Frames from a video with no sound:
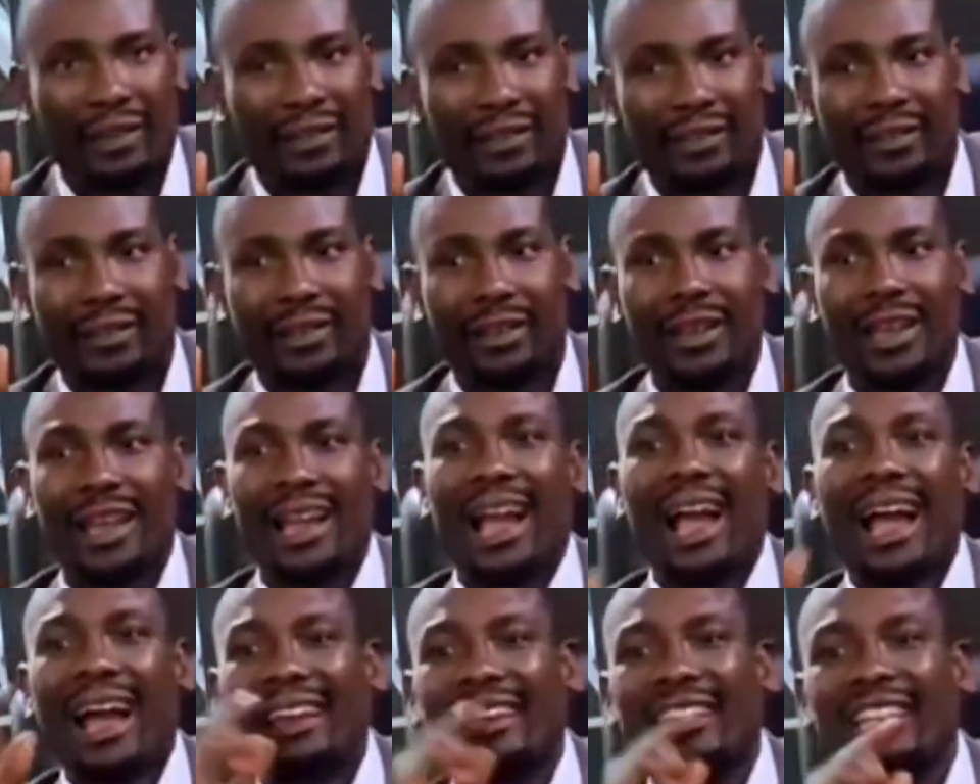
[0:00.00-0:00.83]
An
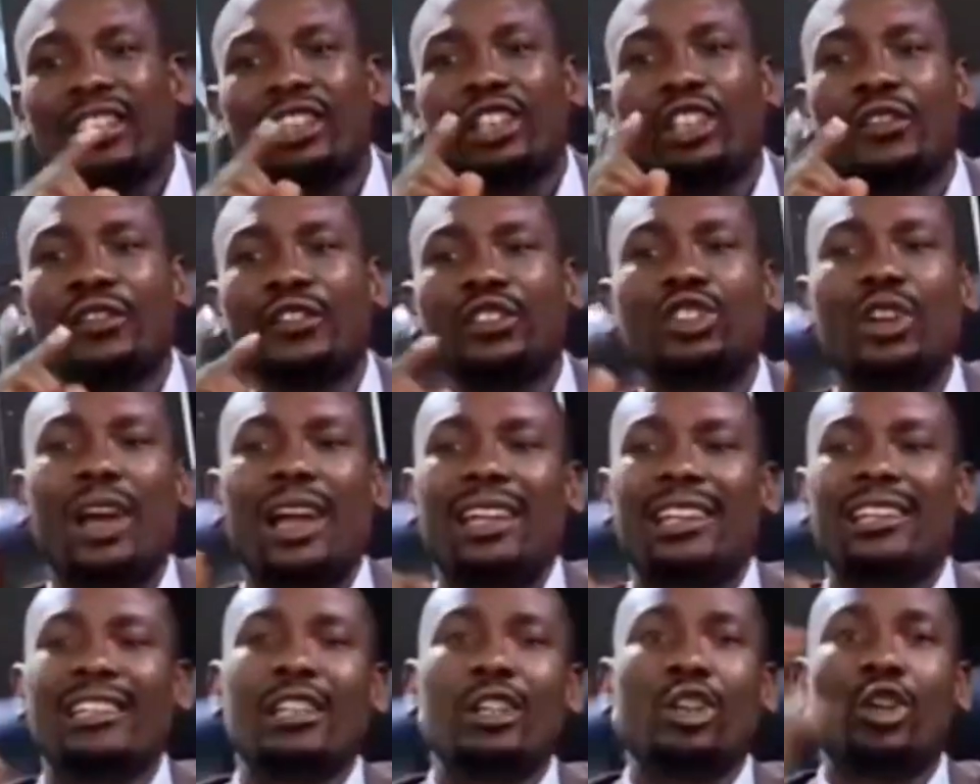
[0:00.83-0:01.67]
individual in legal
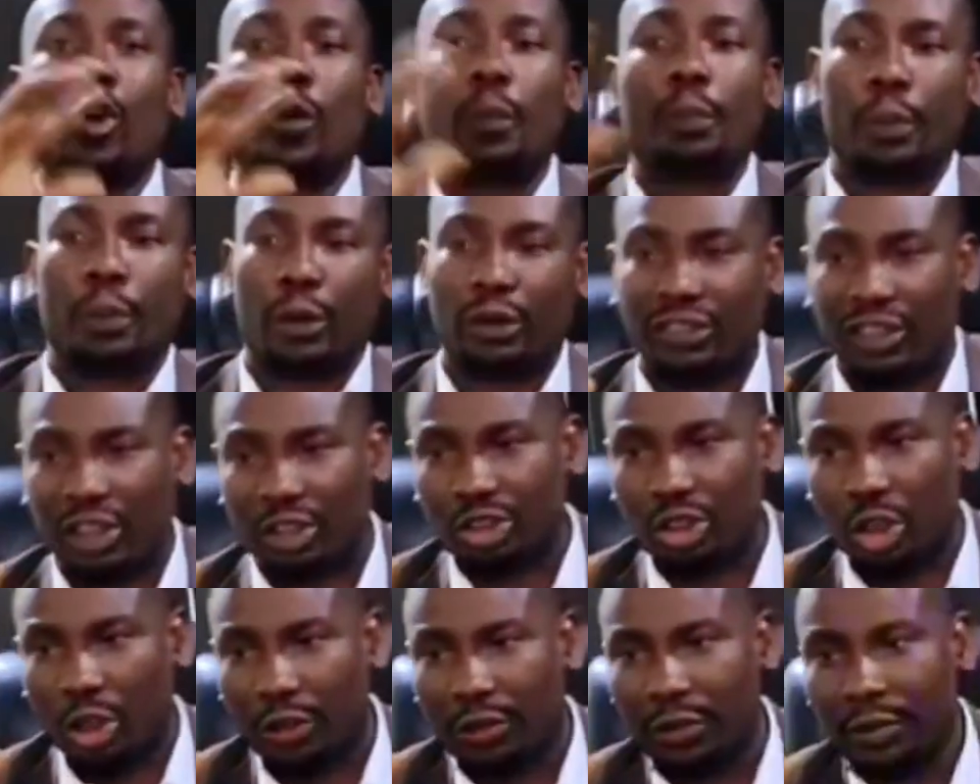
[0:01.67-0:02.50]
possession
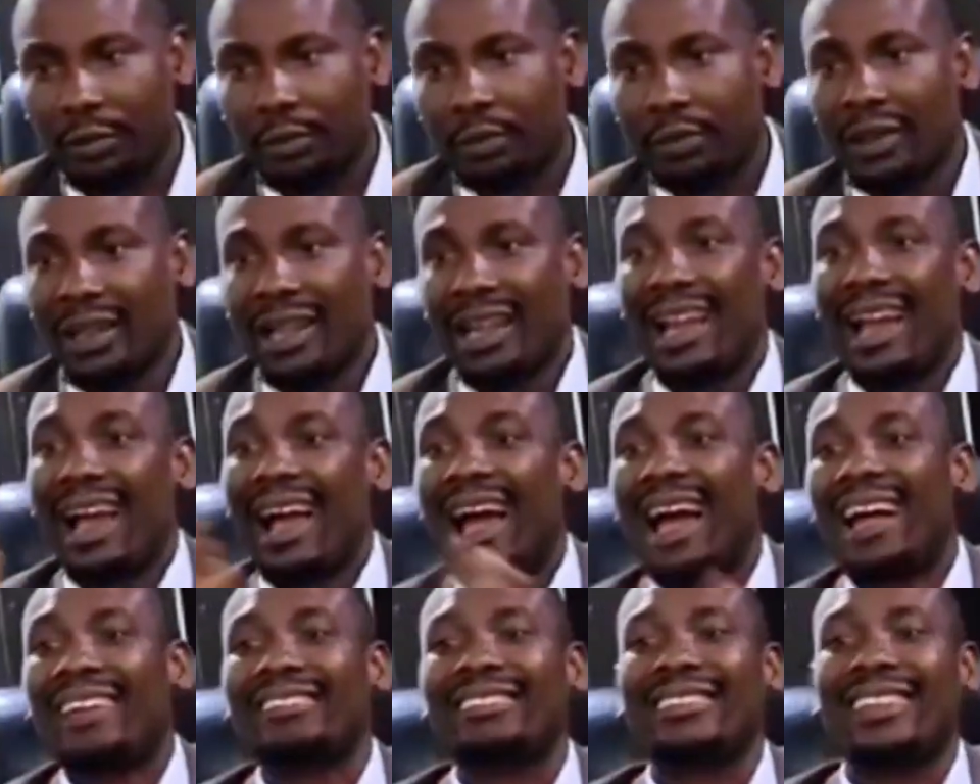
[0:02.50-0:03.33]
has the
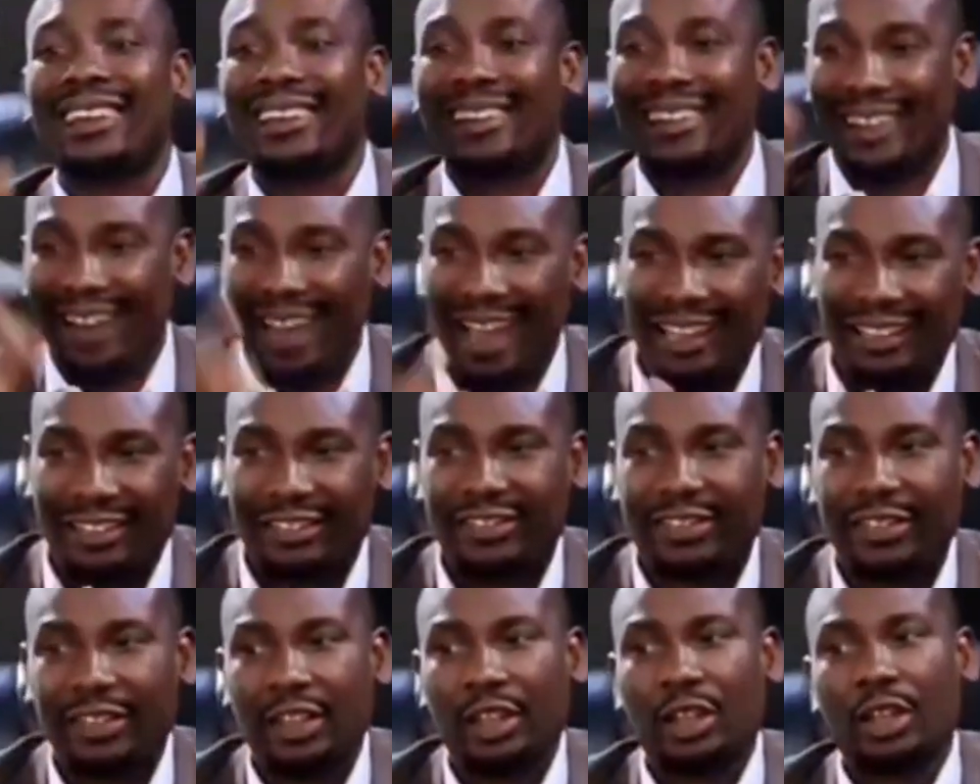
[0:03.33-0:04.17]
right
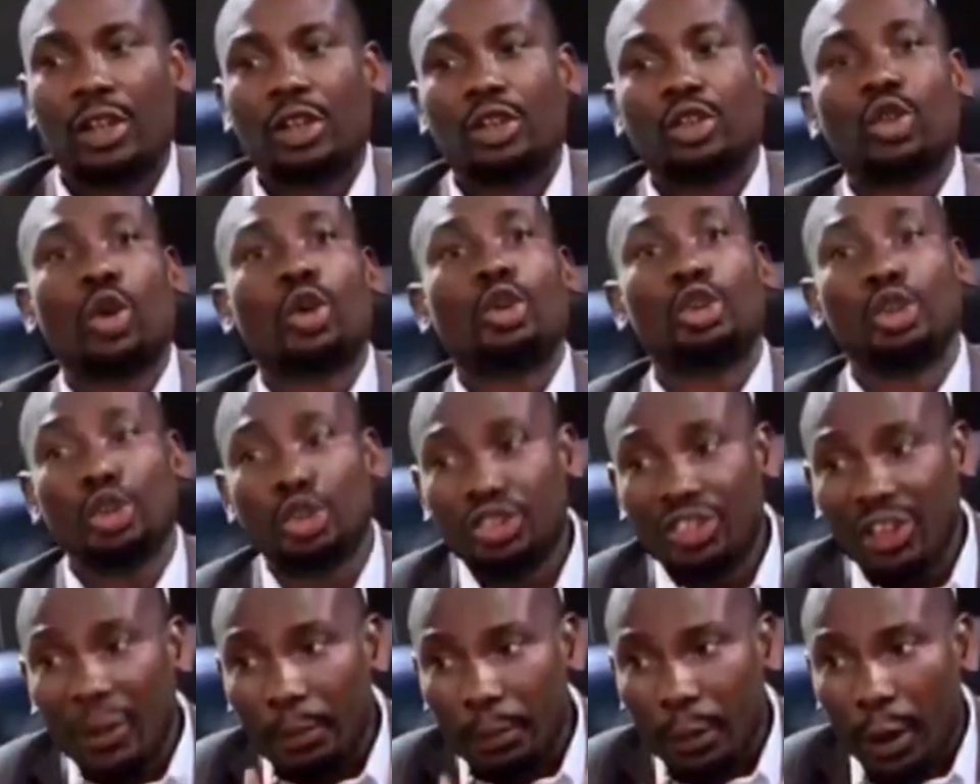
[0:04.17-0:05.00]
to use the
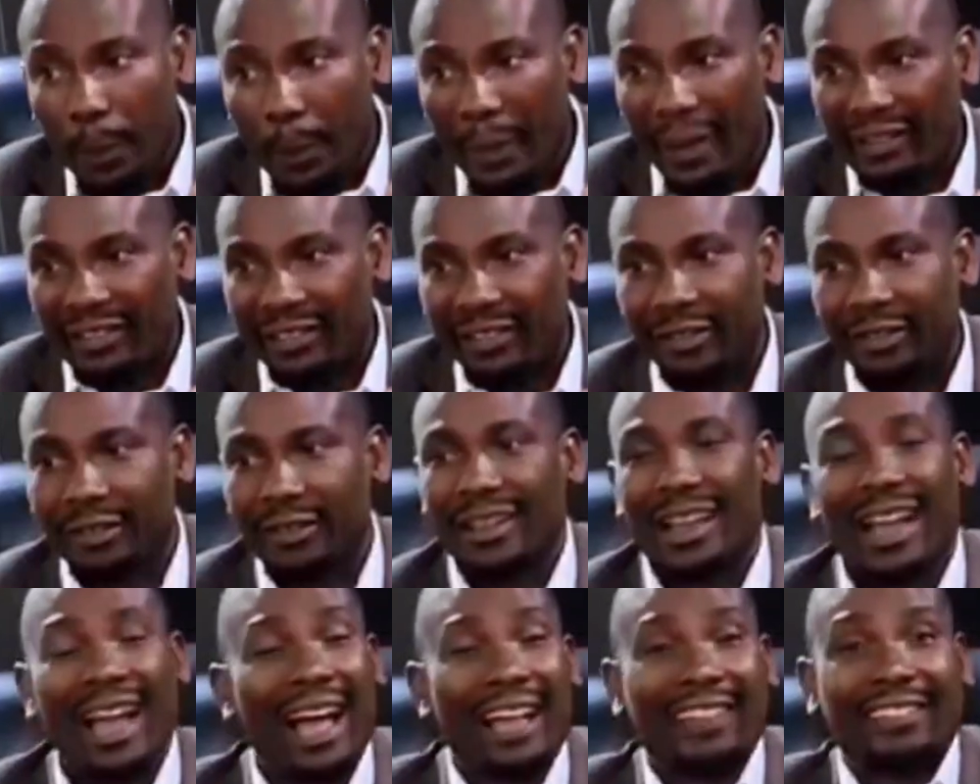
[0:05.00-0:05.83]
property as
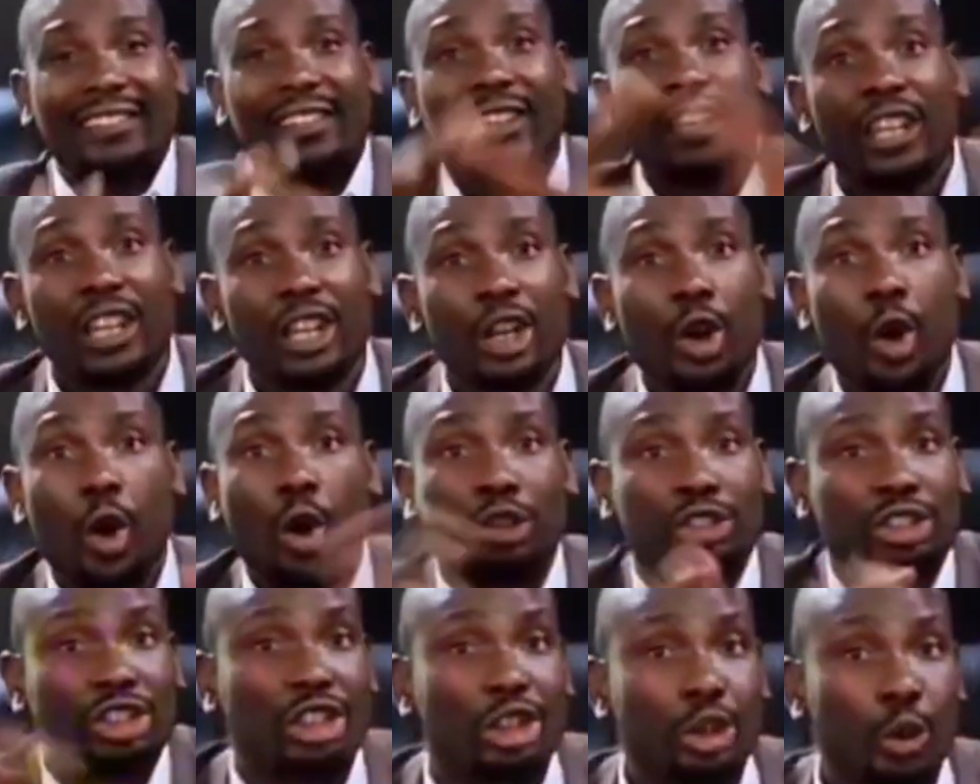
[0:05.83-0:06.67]
he or she
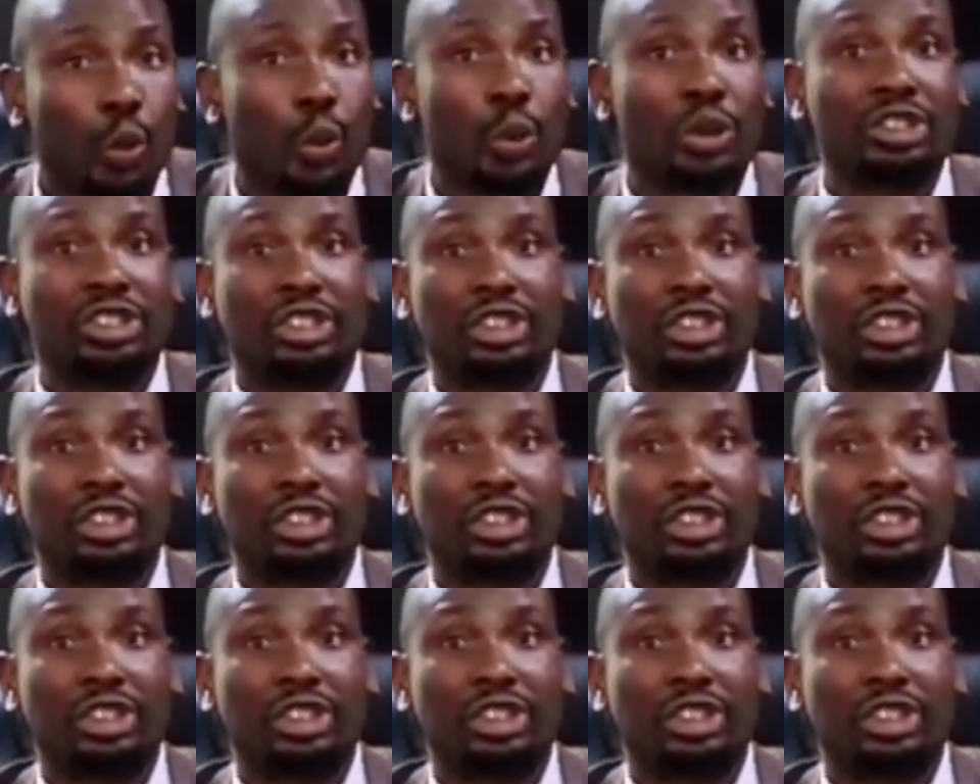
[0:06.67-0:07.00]
wishes,